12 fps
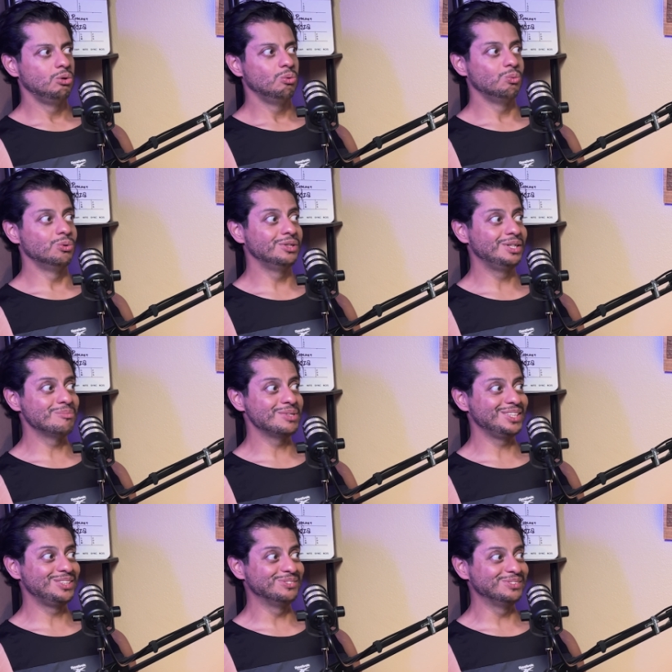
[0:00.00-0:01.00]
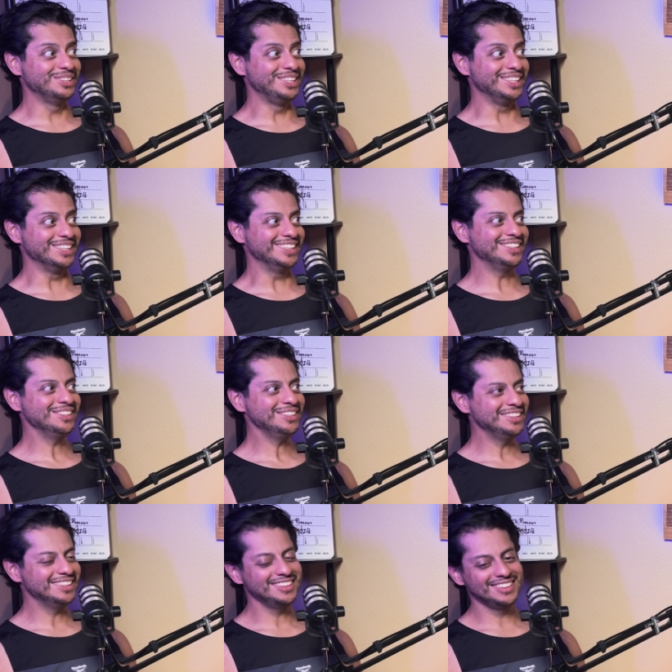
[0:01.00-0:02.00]
what am I doing here, dude?
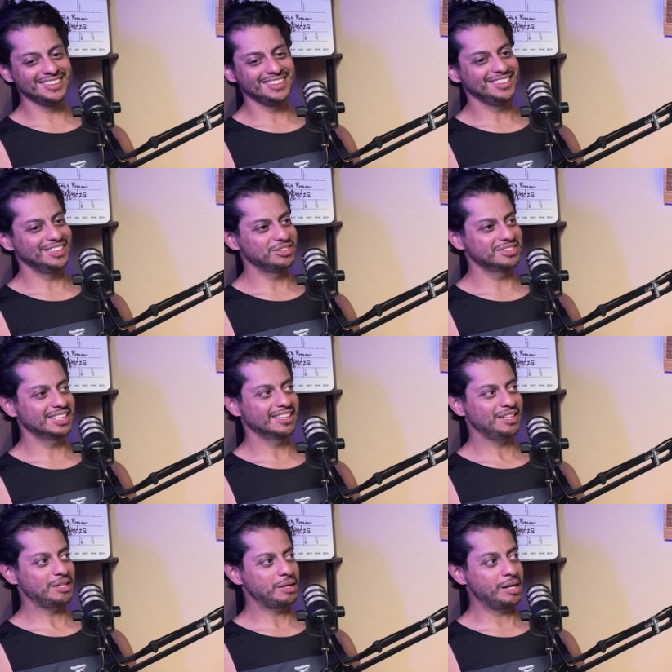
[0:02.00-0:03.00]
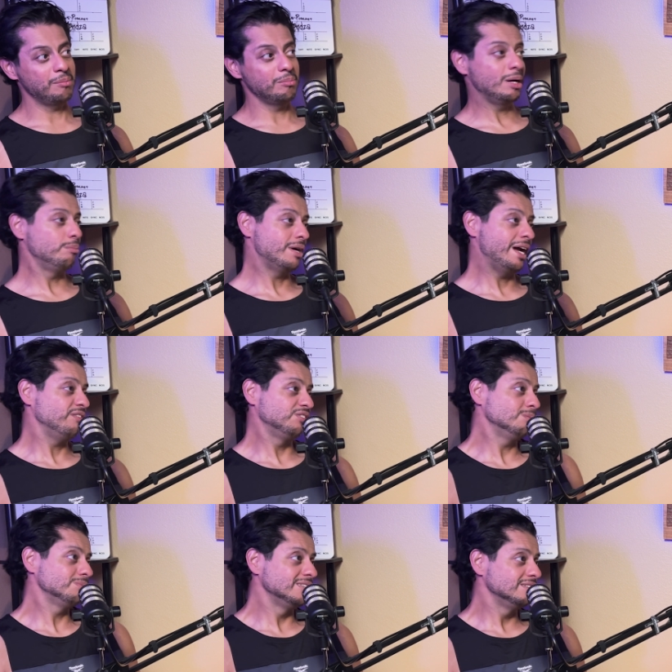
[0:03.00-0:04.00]
You know, and I was like, I have
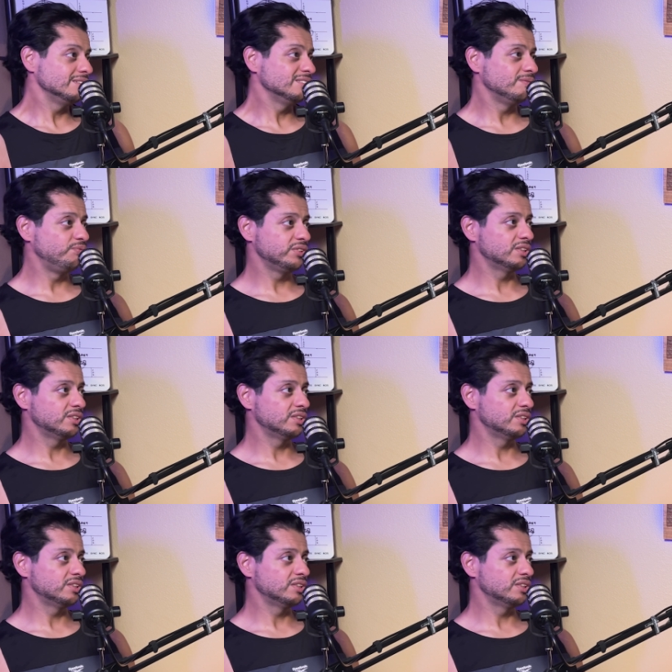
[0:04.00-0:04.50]
something.